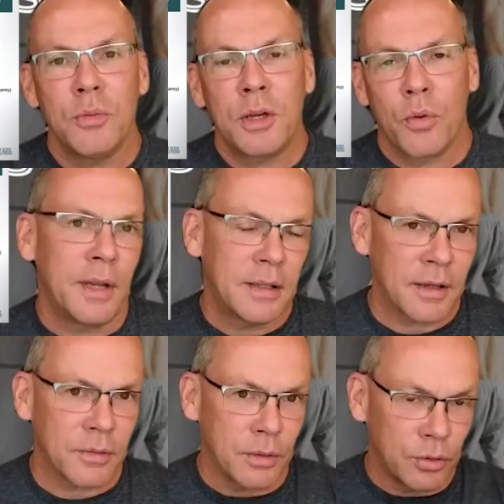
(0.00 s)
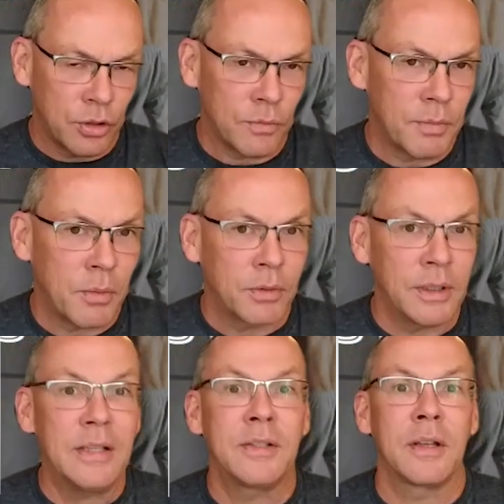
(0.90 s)
human growth hormone, and
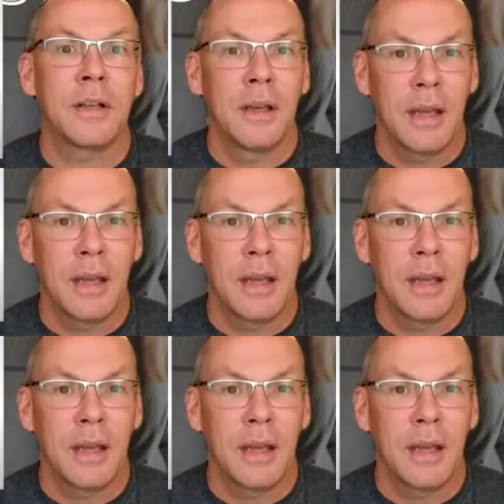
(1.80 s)
testosterone should be